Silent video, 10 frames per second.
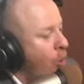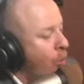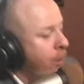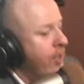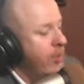
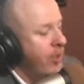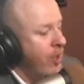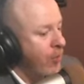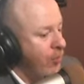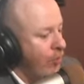always
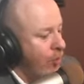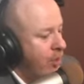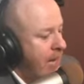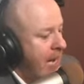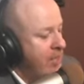come
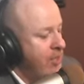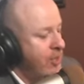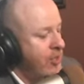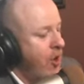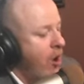across as
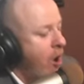this